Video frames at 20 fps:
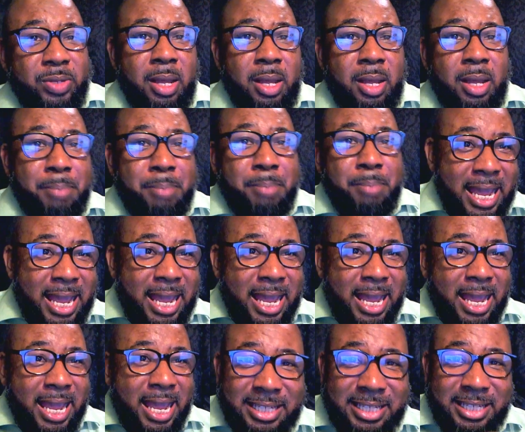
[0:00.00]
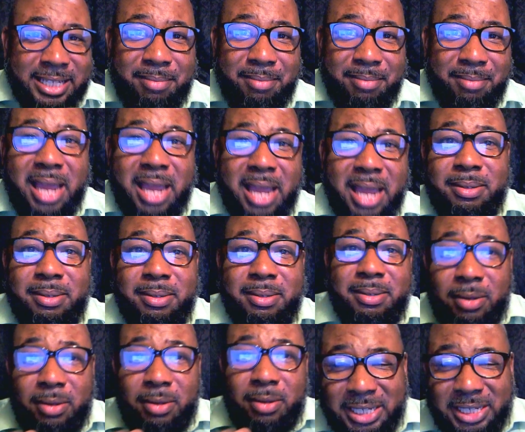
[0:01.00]
But yet that same night
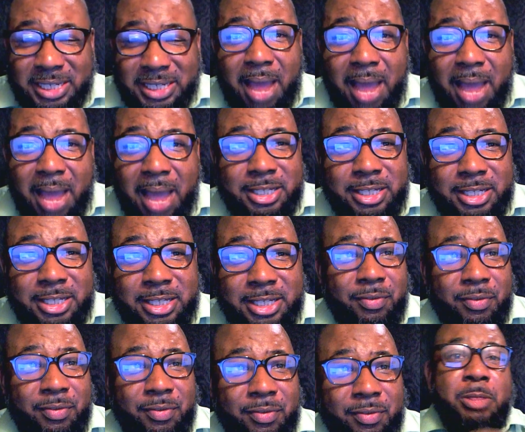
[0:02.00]
of the time of his death,